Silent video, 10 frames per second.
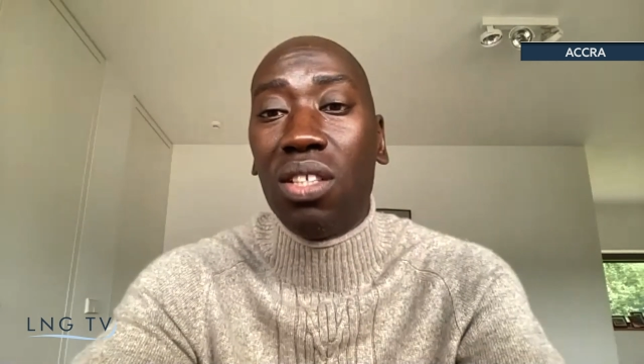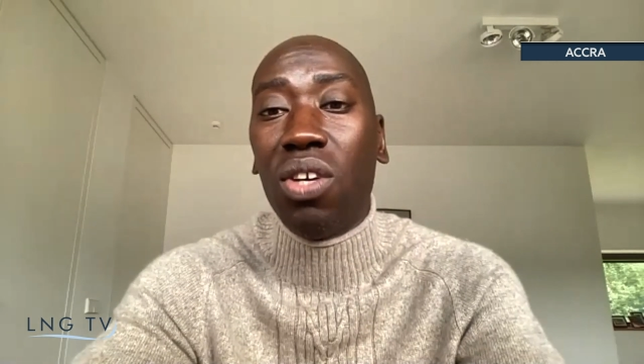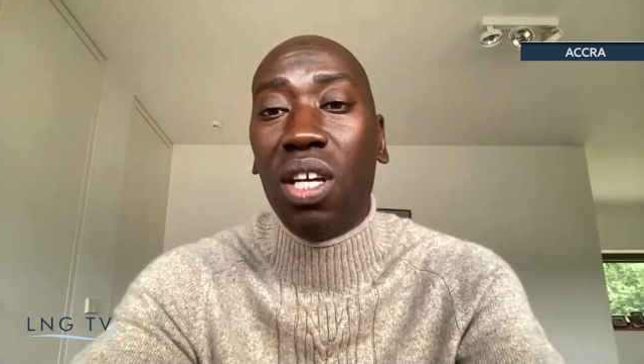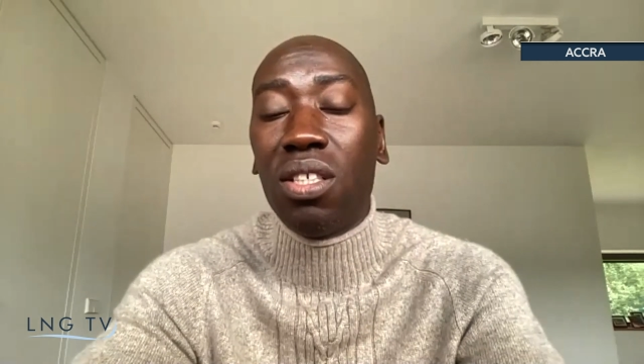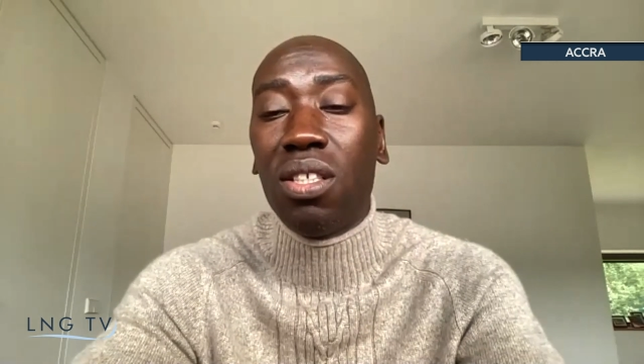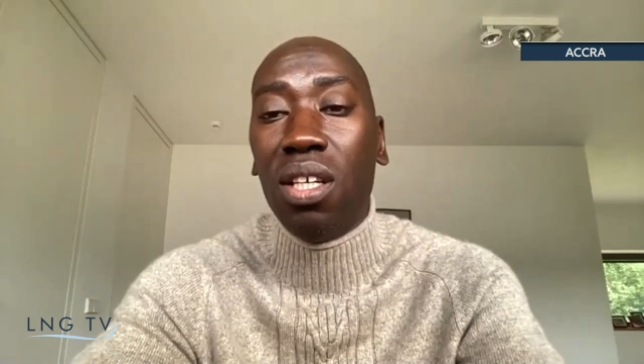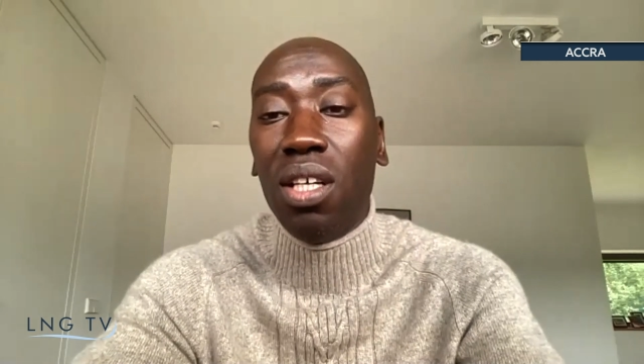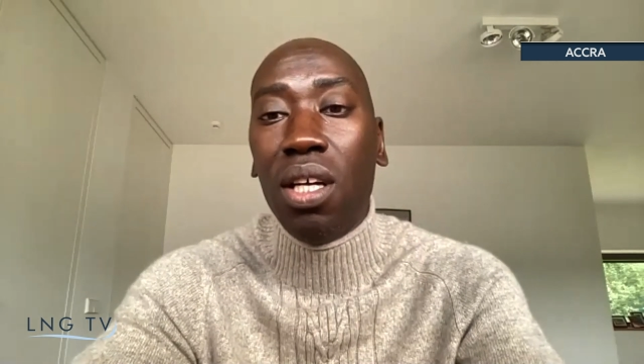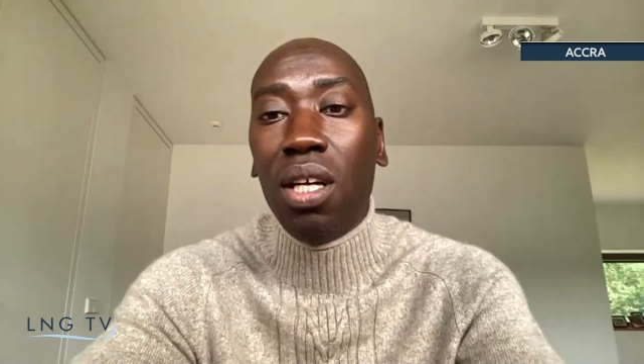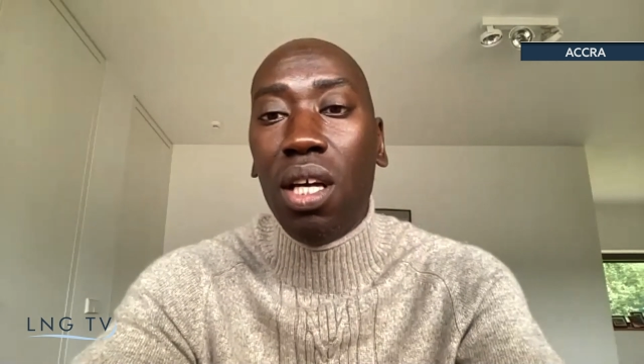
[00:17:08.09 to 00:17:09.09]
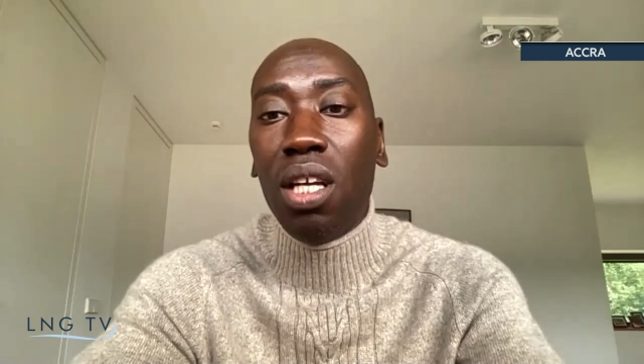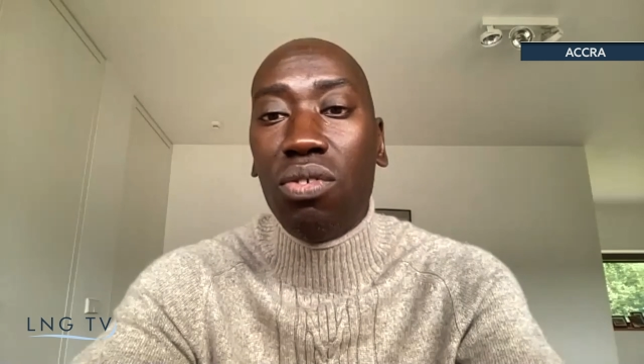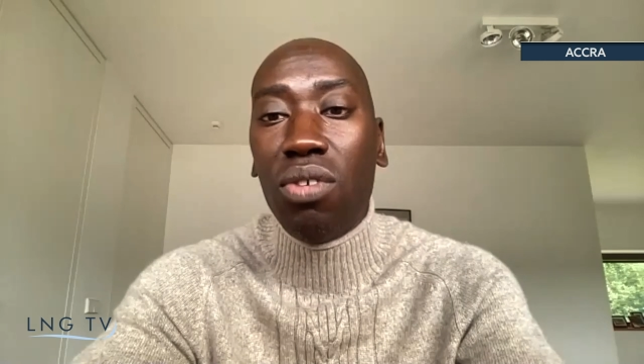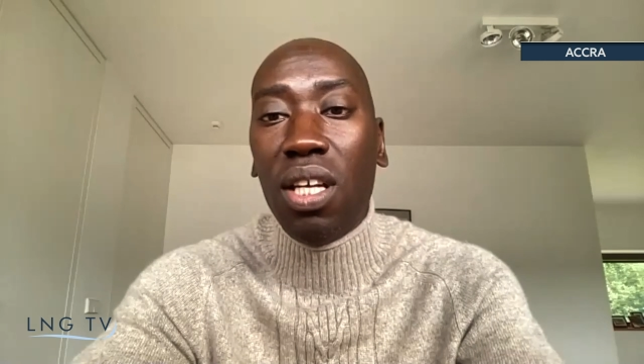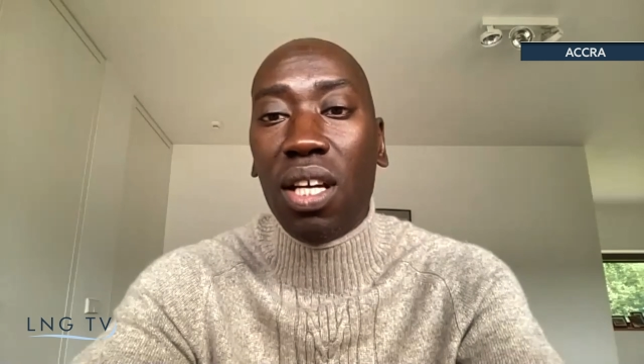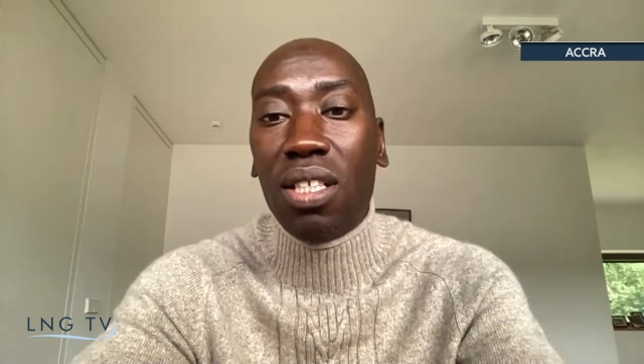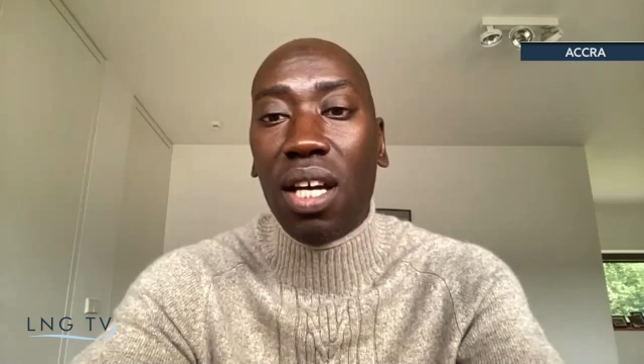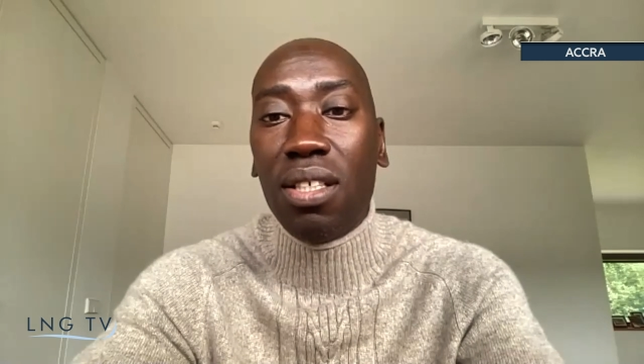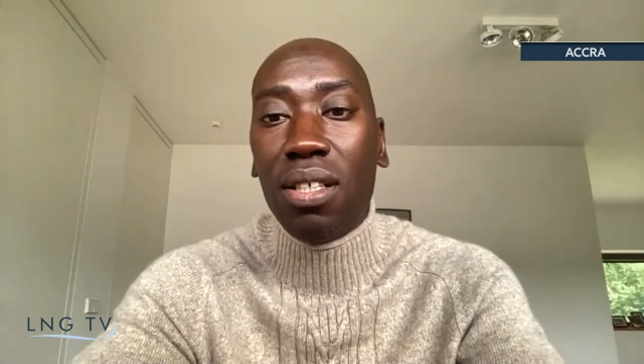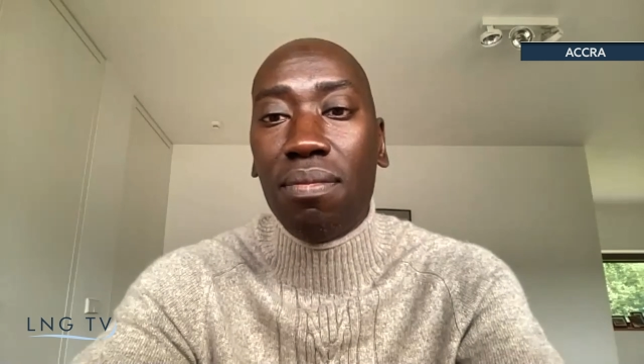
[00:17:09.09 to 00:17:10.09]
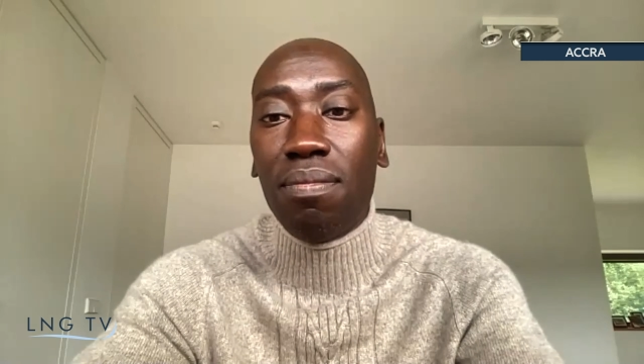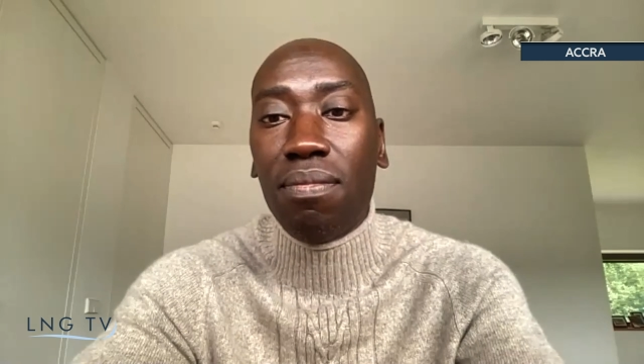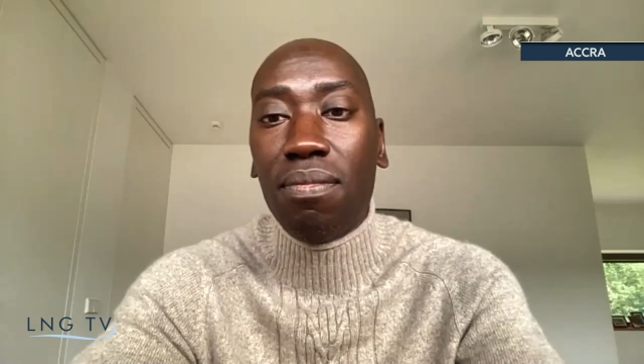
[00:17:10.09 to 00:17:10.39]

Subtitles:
So it's really exciting.